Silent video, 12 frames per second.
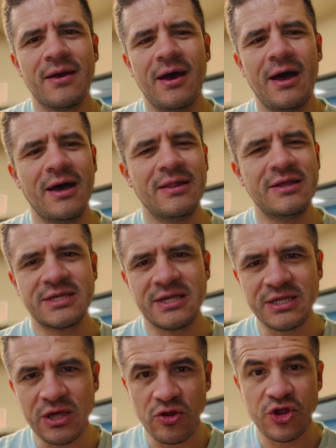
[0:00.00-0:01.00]
let's
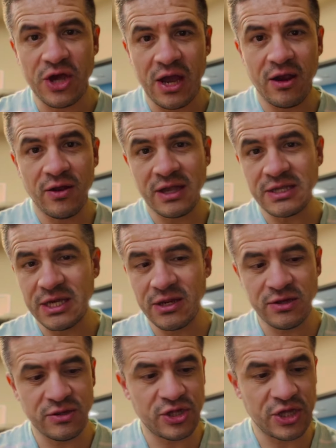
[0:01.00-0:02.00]
continue
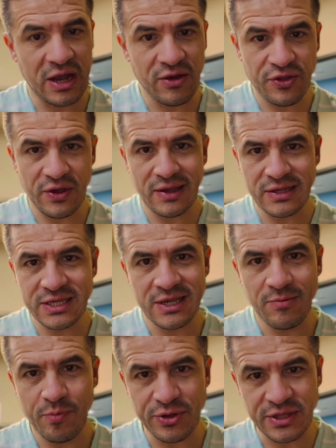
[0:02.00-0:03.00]
to share things,
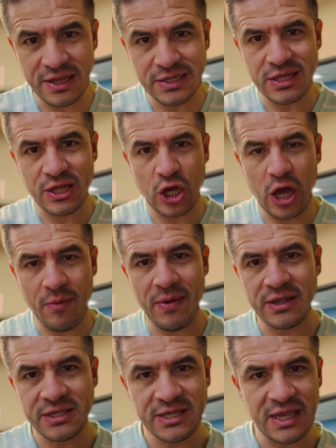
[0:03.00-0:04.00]
put things in the
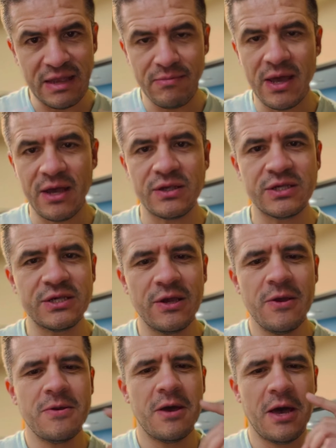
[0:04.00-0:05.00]
comments, emails.
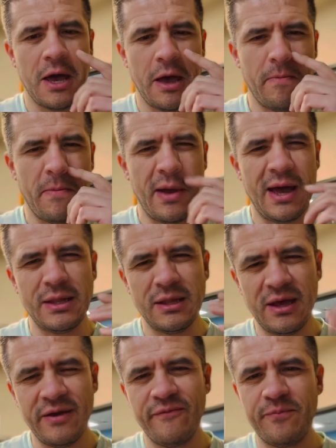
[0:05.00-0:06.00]
I
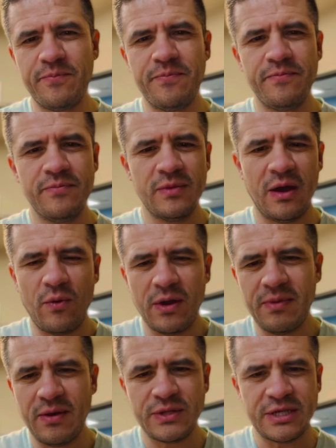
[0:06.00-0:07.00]
want
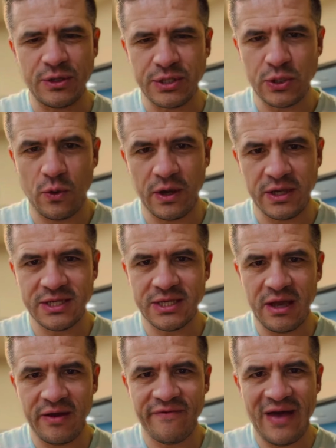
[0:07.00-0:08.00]
to be able to tell stories
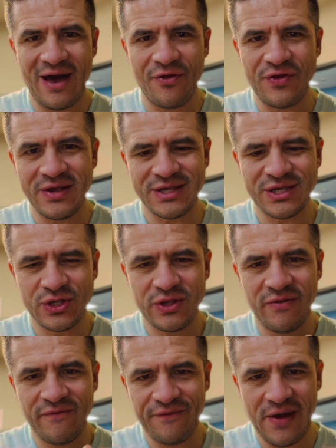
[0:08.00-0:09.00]
of how this
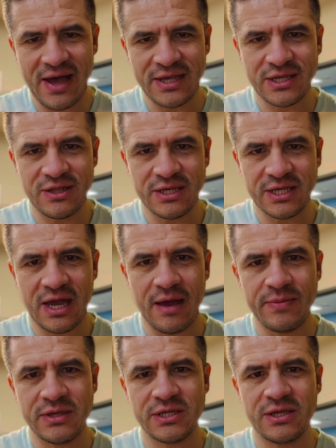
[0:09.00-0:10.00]
fast, this
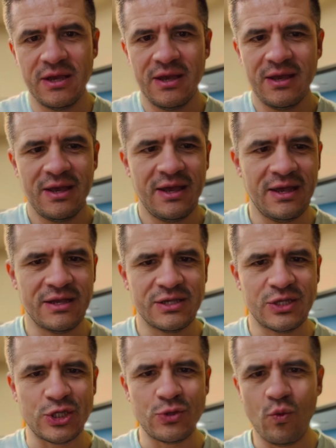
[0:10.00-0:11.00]
time
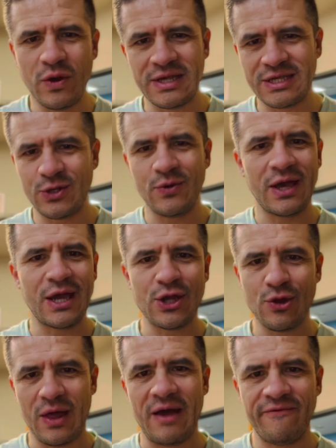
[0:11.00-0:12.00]
is what it's doing in
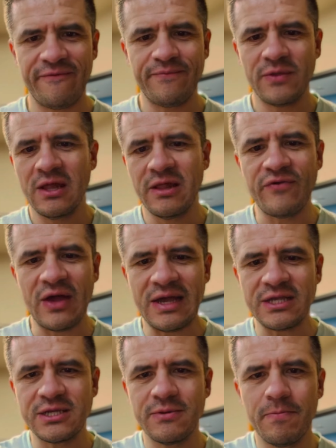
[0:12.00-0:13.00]
your life. Love you
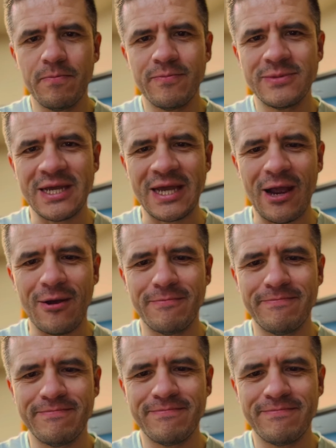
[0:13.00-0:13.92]
guys. Take care.